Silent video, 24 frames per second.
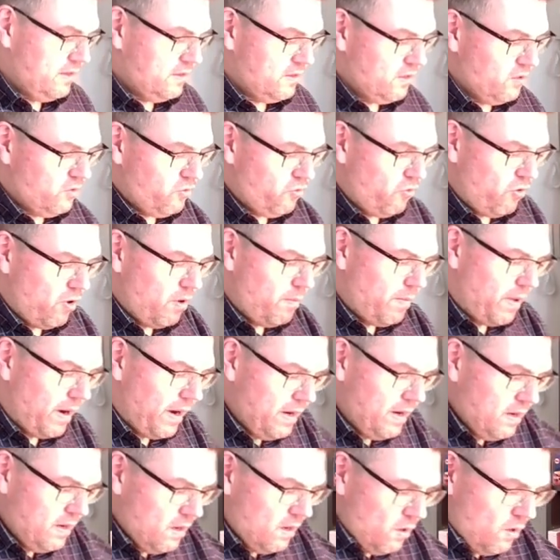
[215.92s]
the turbine
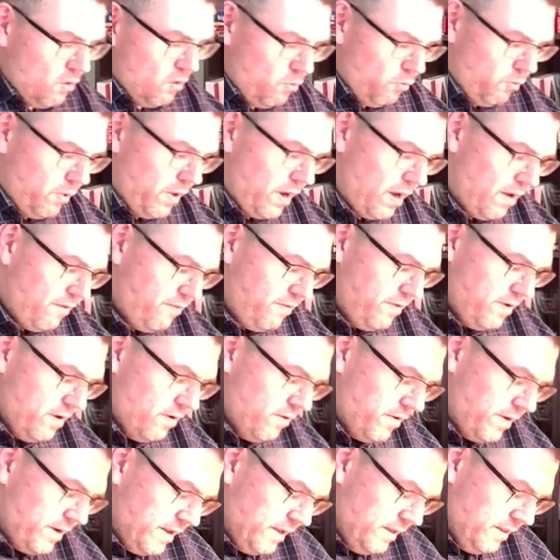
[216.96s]
we have here
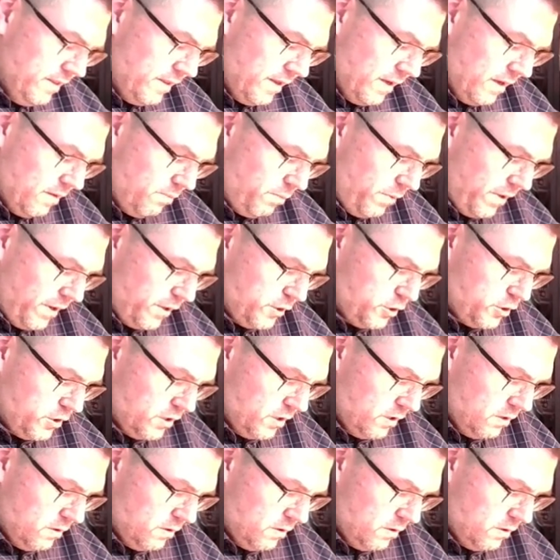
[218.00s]
an intake pressure